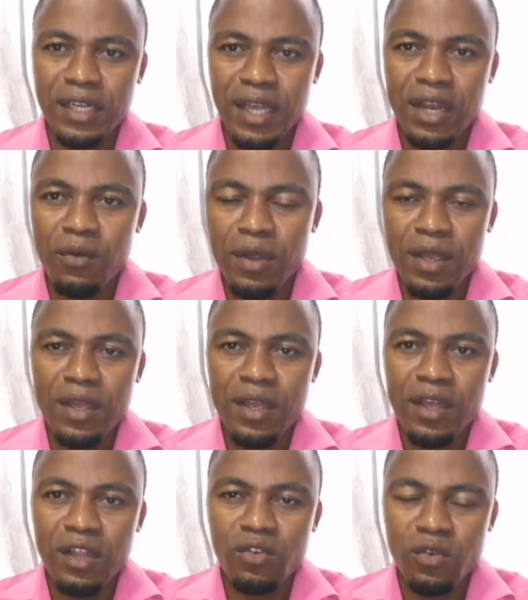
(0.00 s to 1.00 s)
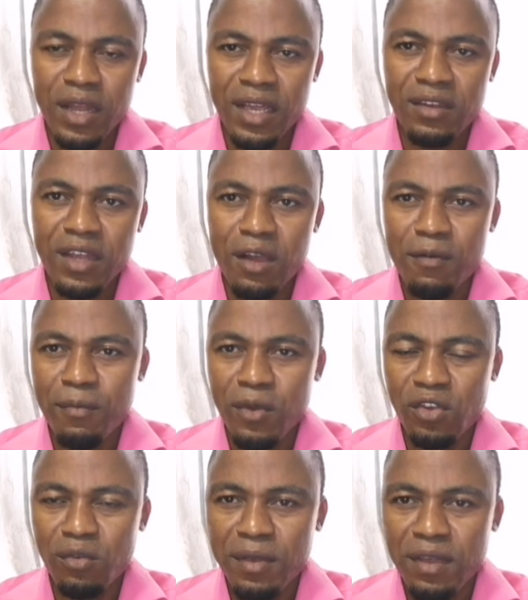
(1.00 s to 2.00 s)
Anyway, tonight I'm
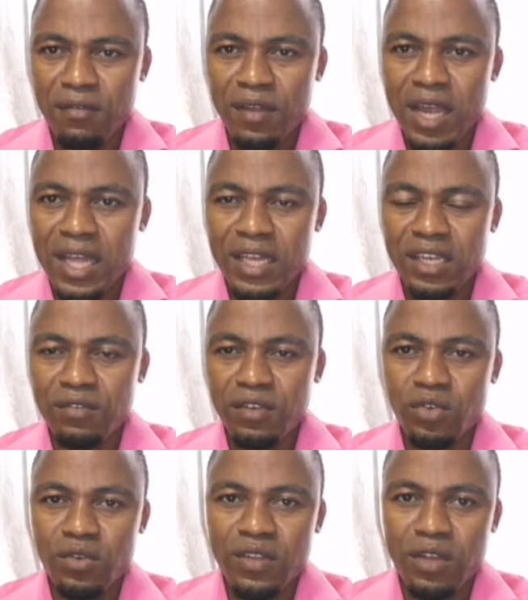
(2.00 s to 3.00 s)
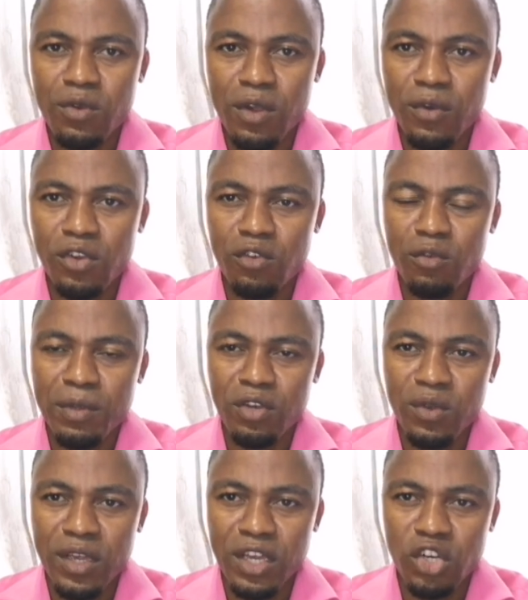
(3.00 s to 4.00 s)
going to be having other individuals that we are going to be
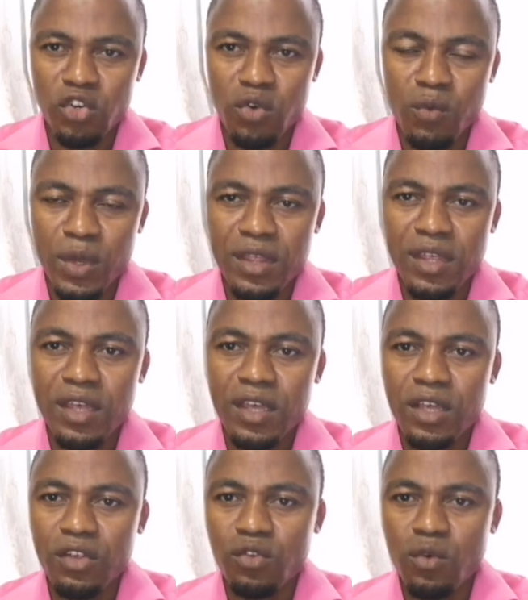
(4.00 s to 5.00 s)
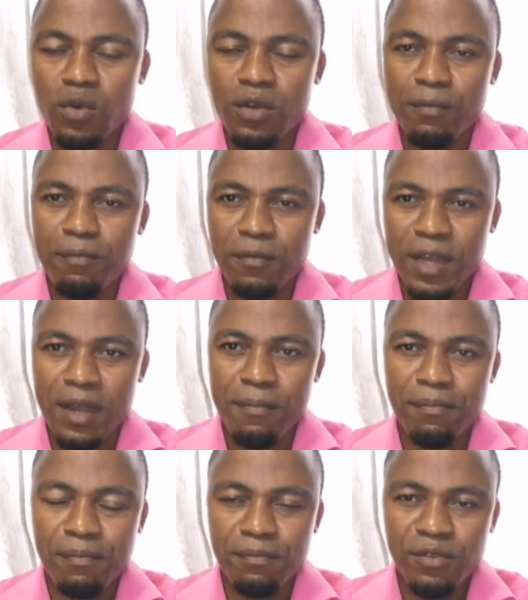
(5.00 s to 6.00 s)
doing a show with. So
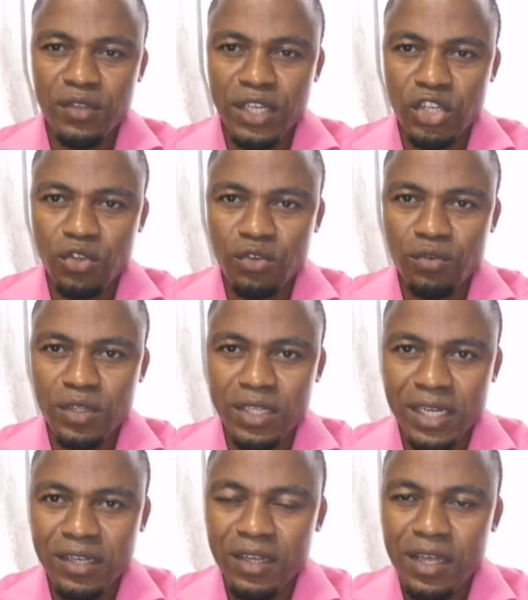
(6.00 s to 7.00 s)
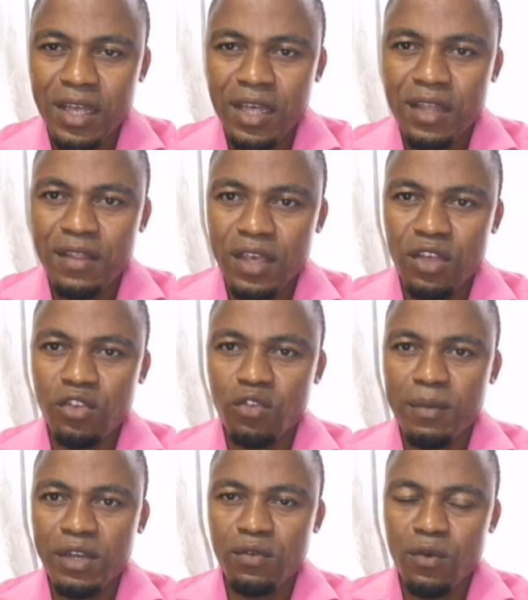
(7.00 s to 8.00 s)
stay tuned for that. Thank you
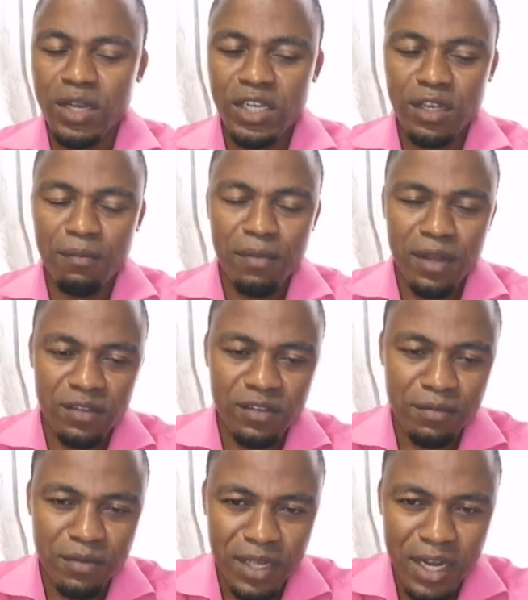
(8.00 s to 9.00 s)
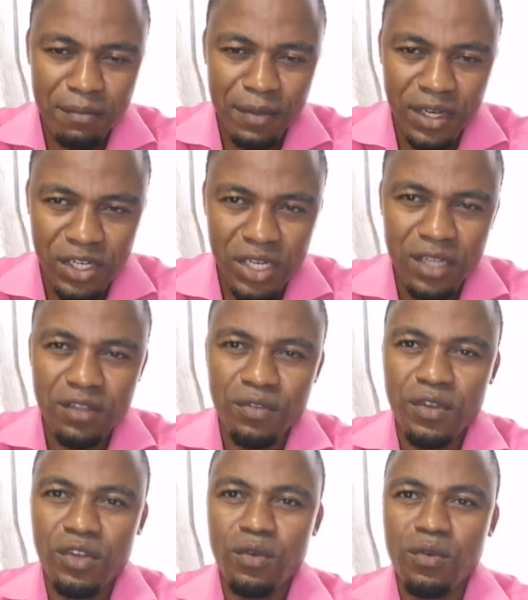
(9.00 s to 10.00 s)
so much for watching. Please subscribe and share this
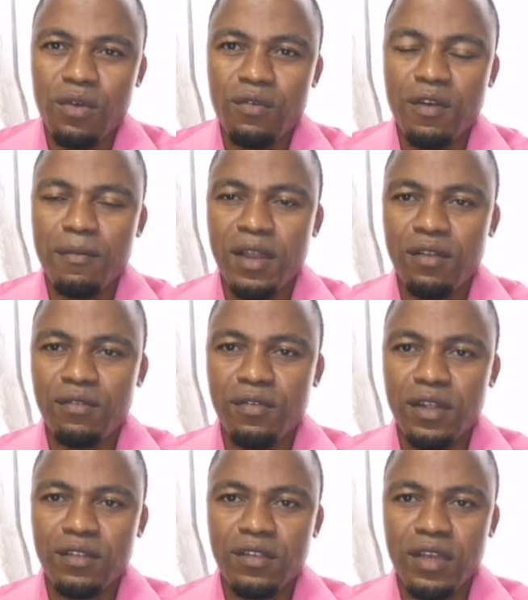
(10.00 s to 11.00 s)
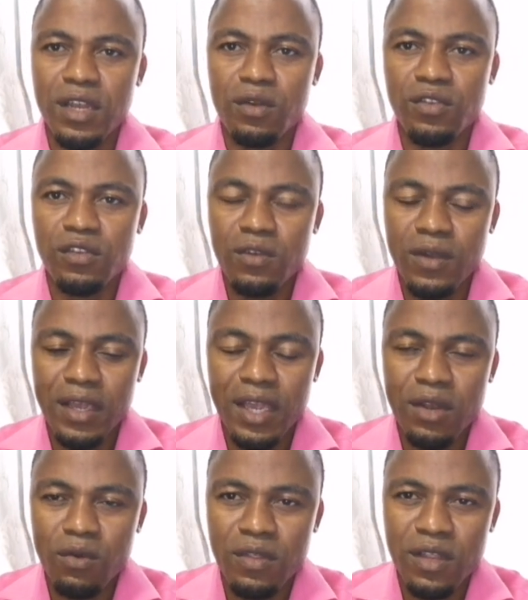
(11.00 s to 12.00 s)
video with your family and friends. And I'll see you
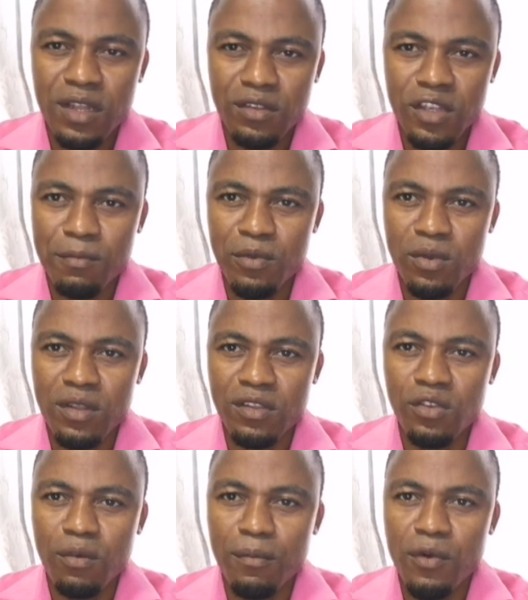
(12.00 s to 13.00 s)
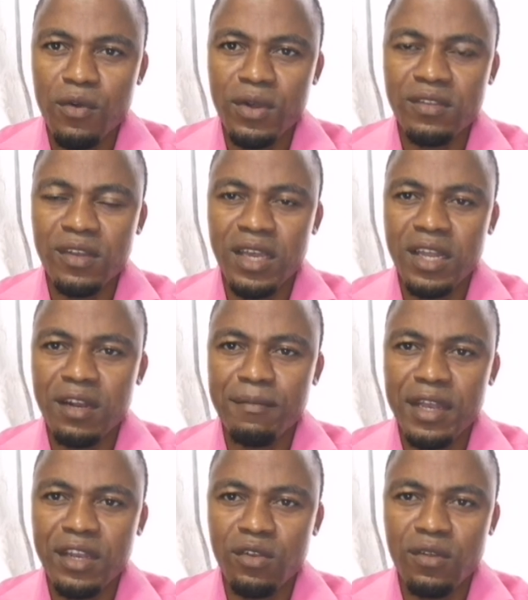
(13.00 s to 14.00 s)
again on the next episode. This is your boy once again
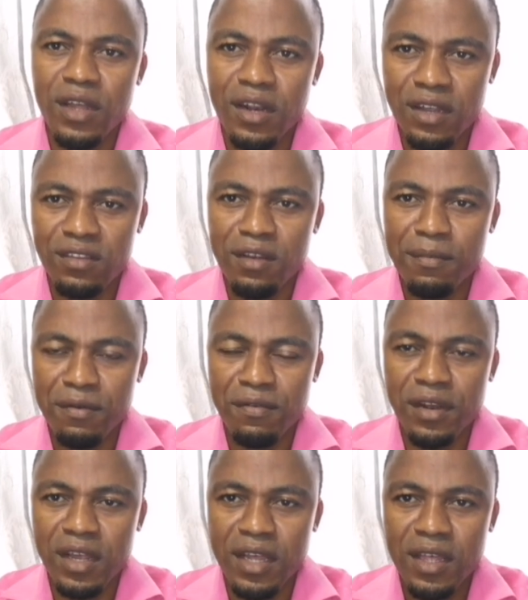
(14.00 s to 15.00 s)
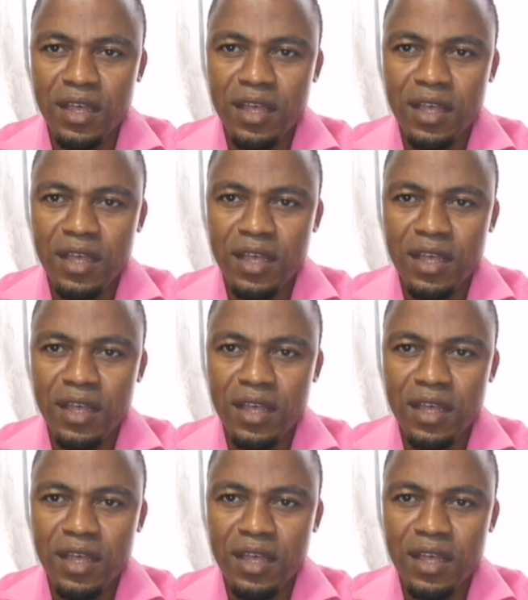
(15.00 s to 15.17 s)
reminding you that Rise Up Africa,